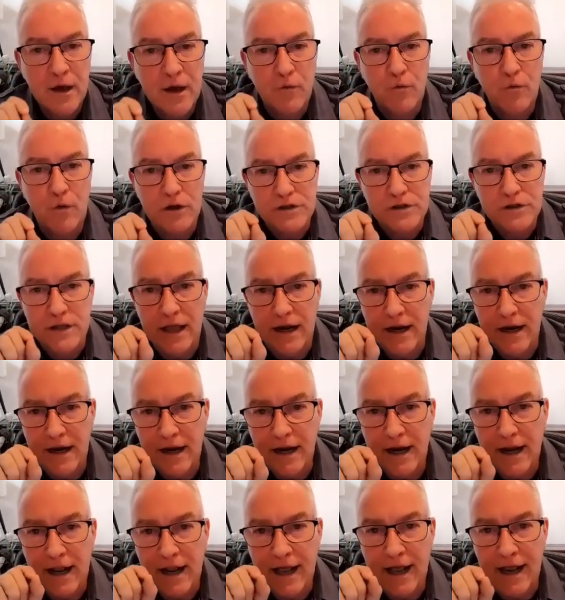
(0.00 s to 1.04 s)
was
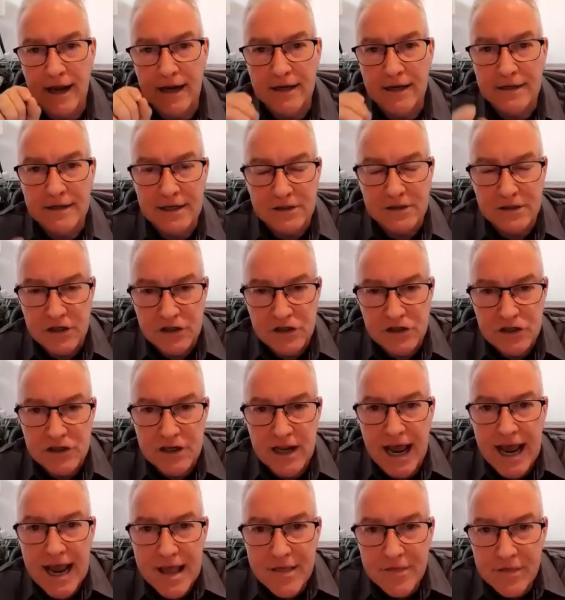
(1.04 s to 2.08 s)
that to
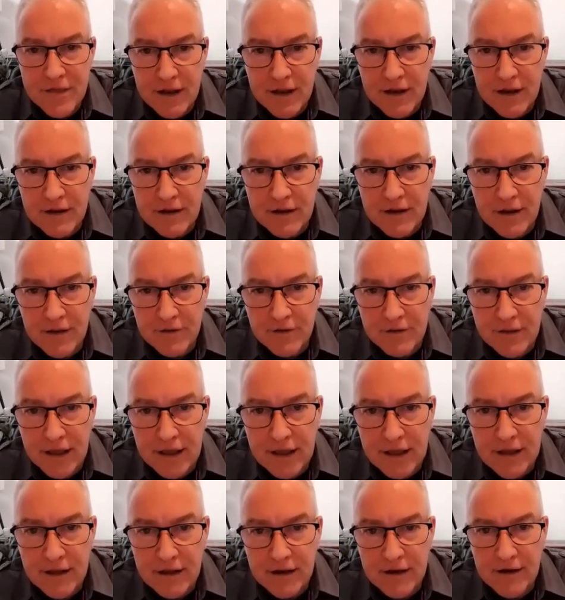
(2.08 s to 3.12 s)
sustain
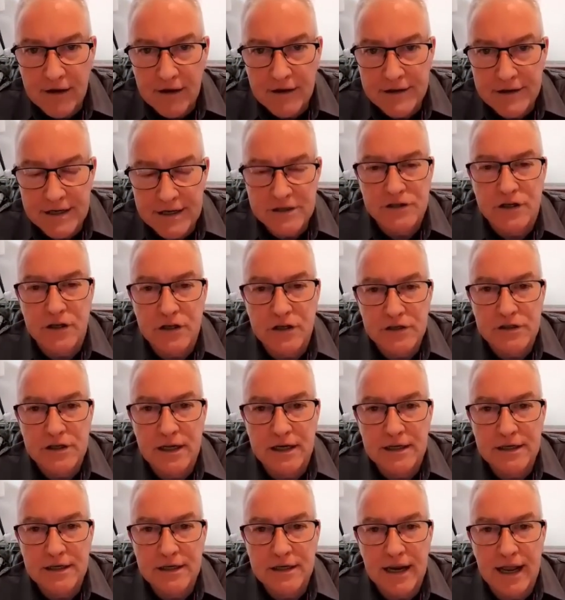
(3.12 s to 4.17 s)
the distance
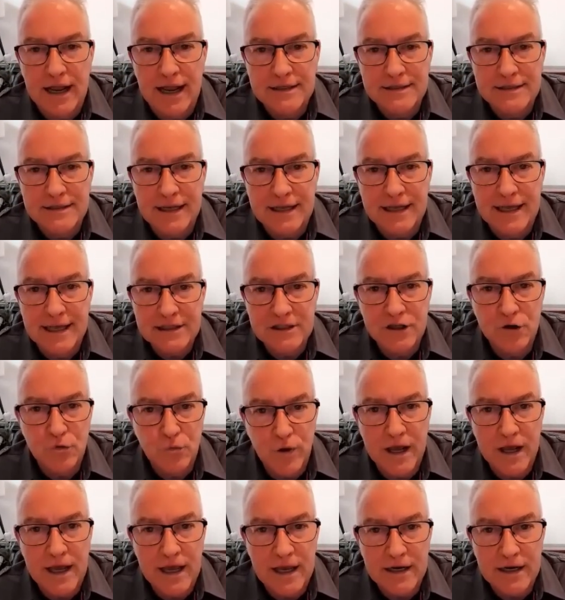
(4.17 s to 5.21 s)
and to get to
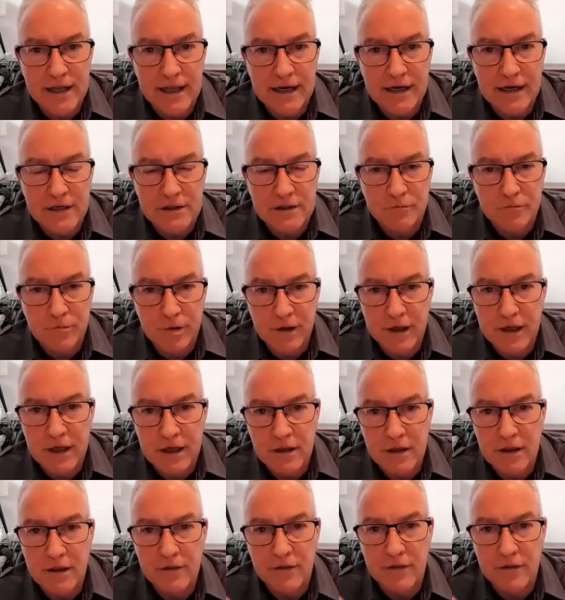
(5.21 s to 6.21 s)
where you needed to be,